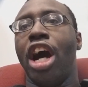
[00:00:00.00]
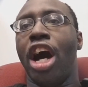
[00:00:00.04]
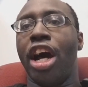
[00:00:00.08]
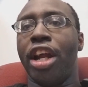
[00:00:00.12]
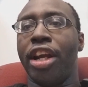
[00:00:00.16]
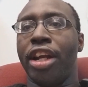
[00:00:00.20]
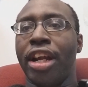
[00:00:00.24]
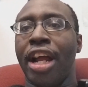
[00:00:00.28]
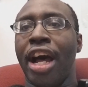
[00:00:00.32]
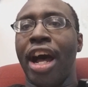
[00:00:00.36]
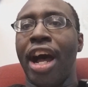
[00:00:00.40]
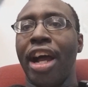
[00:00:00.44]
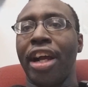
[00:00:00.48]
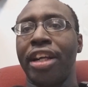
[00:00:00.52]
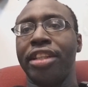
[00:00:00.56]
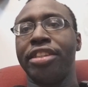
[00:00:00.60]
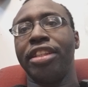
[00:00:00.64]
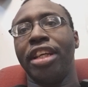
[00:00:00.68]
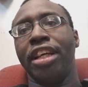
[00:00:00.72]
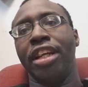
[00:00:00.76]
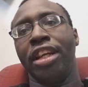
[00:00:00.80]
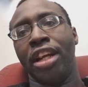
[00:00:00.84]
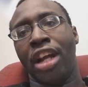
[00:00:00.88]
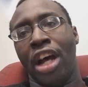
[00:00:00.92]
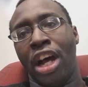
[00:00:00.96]
unlocks
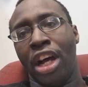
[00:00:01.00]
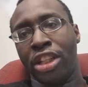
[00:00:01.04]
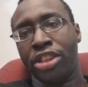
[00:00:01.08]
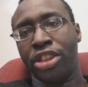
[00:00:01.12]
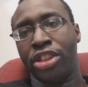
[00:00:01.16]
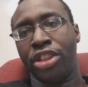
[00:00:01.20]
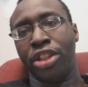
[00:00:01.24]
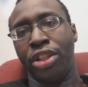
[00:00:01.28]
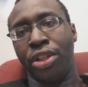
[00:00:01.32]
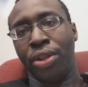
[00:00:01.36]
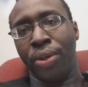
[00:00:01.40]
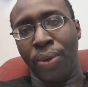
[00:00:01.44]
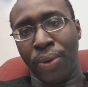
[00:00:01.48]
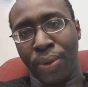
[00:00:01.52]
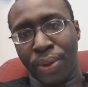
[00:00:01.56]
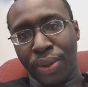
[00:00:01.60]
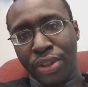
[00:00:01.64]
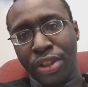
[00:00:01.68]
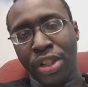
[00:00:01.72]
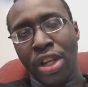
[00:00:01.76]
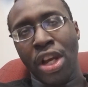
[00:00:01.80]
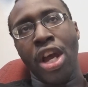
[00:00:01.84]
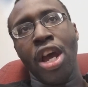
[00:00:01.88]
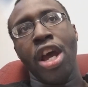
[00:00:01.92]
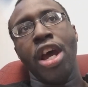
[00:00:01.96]
and locks the doors.